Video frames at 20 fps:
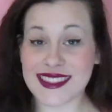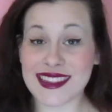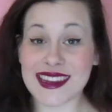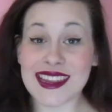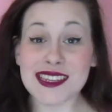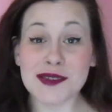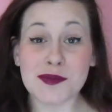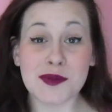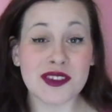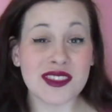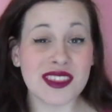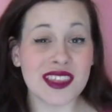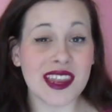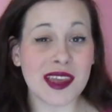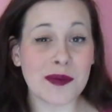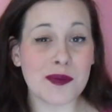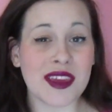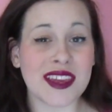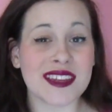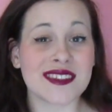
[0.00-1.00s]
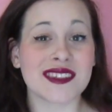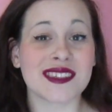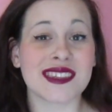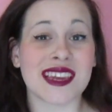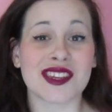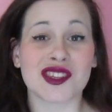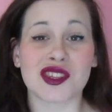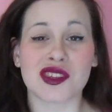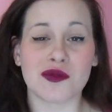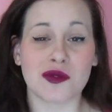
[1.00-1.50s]
The next book that I picked is
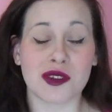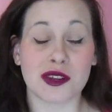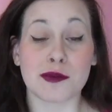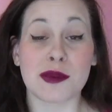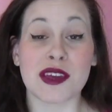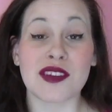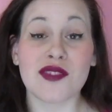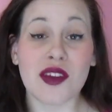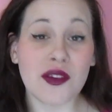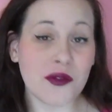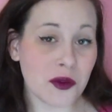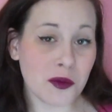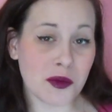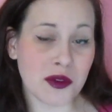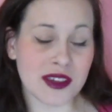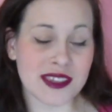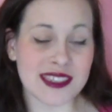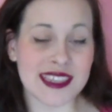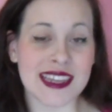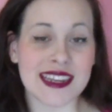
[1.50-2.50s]
actually one of my favorite books,